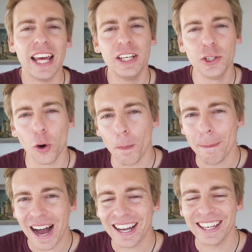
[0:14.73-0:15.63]
in your
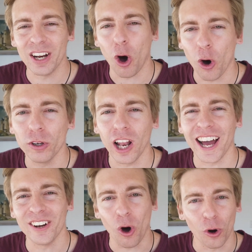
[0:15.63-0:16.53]
market
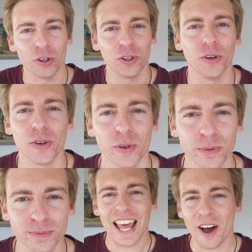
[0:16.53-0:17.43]
online on
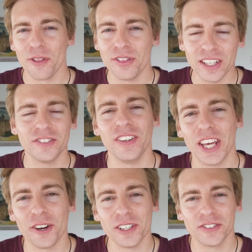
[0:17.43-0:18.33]
Google. Now, this
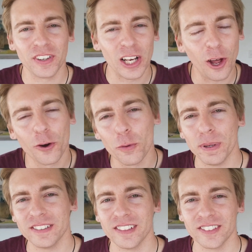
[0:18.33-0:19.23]
video is for local
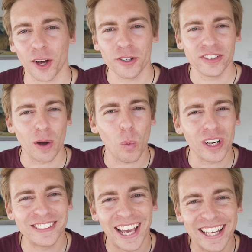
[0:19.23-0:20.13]
business owners that
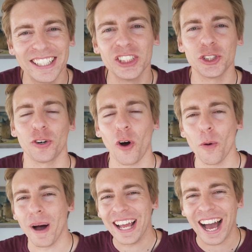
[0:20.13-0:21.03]
want to take
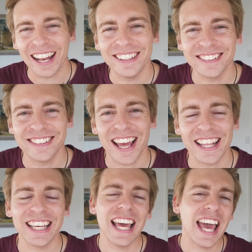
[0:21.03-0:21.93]
control by
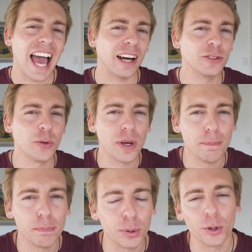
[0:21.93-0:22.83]
understanding how to
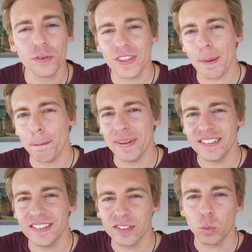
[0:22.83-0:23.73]
improve their
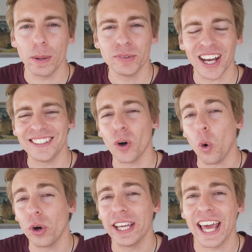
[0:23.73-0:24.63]
business website's
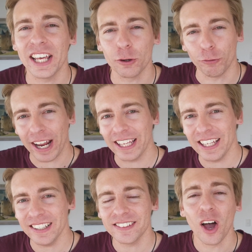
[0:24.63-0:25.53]
organic
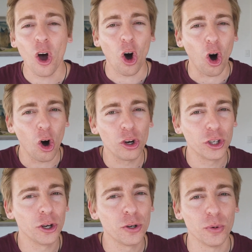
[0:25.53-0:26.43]
rankings on
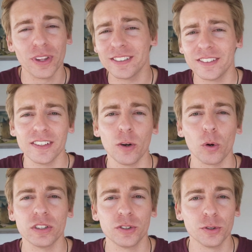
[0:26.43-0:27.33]
Google. This is in
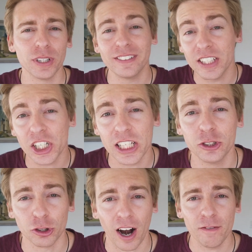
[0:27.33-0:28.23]
order to essentially
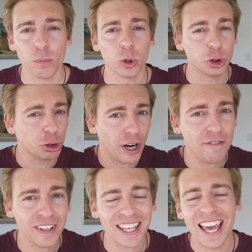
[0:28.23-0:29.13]
drive more
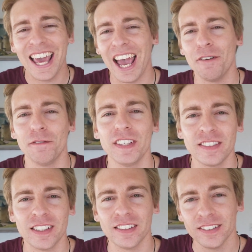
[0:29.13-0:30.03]
traffic and
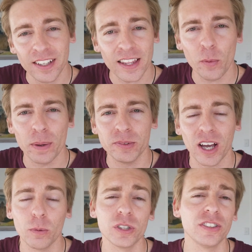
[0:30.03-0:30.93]
visitors to their
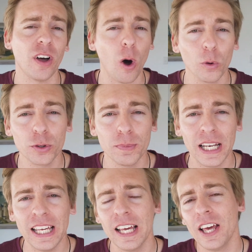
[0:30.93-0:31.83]
website, which is
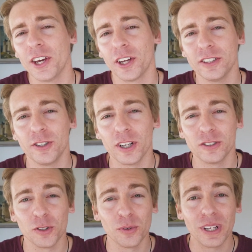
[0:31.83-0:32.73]
ultimately going to turn
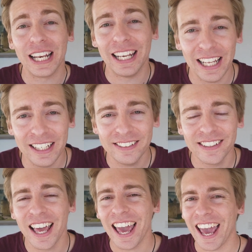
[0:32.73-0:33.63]
into leads
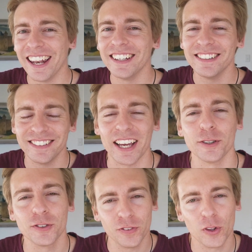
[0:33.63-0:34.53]
and
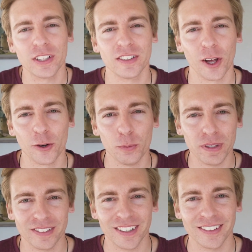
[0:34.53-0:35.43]
sales for this local
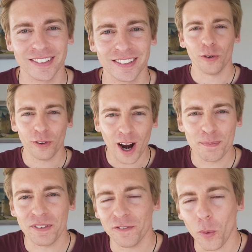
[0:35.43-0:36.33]
business. All right,
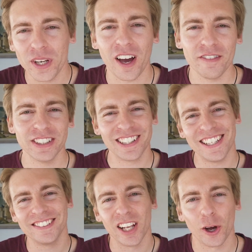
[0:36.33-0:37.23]
before we dive into
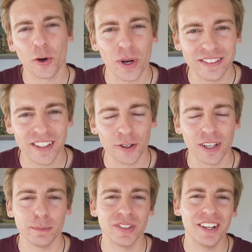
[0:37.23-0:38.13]
these local SEO
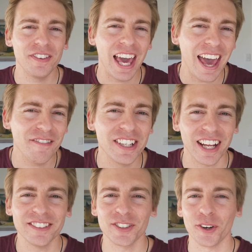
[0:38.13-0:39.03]
tips, and if you haven't
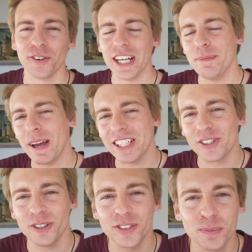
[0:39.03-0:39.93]
done so already, make
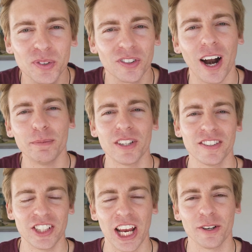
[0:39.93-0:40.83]
sure you subscribe to
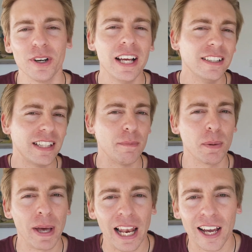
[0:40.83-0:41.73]
this channel, tap the
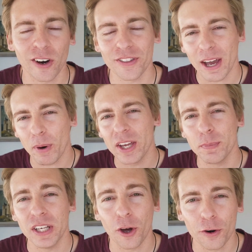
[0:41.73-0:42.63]
bell icon, that way you'll
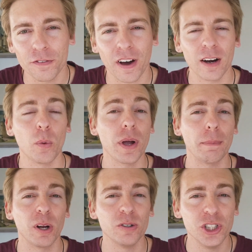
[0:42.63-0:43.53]
be notified when we
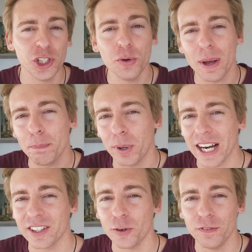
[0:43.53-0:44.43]
upload new and
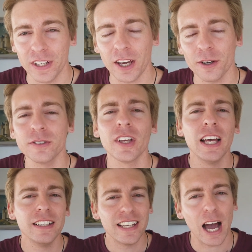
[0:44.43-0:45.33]
practical videos
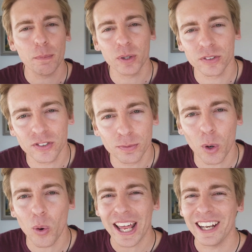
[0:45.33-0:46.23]
to help your
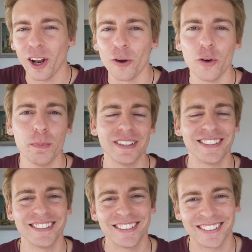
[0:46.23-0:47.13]
small and local
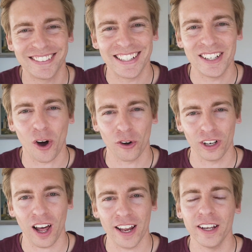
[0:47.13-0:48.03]
business succeed
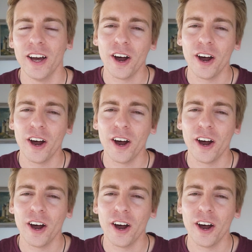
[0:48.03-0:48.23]
online.